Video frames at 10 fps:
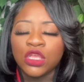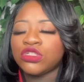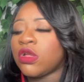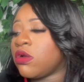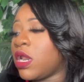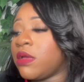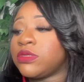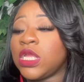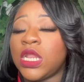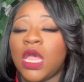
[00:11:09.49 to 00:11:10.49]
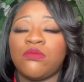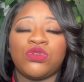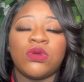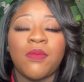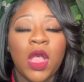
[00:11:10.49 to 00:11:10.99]
So, girl, I'm sitting there, I'm
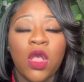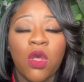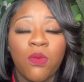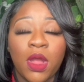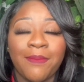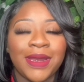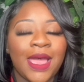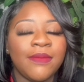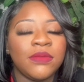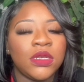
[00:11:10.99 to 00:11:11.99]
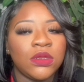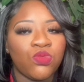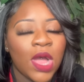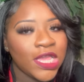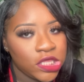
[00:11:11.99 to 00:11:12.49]
doing my homework, but I'm
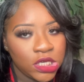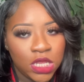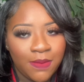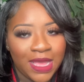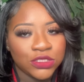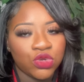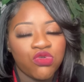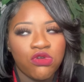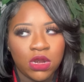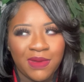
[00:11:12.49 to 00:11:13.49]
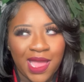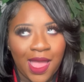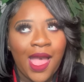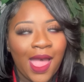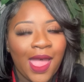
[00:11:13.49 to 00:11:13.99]
watching them out the corner of my
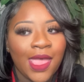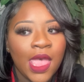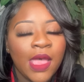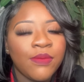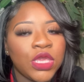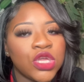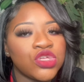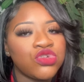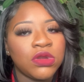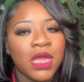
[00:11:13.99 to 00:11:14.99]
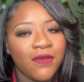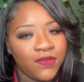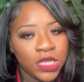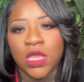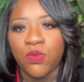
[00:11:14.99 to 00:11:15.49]
eye because you're not
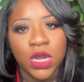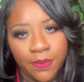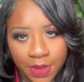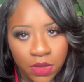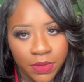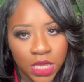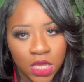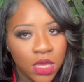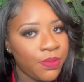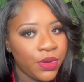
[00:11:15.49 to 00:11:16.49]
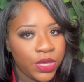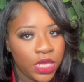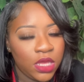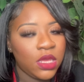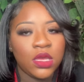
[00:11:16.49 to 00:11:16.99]
finna get one up on me.
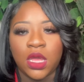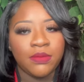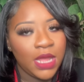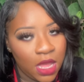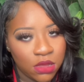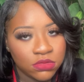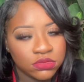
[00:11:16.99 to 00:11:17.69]
Pookie, calm down.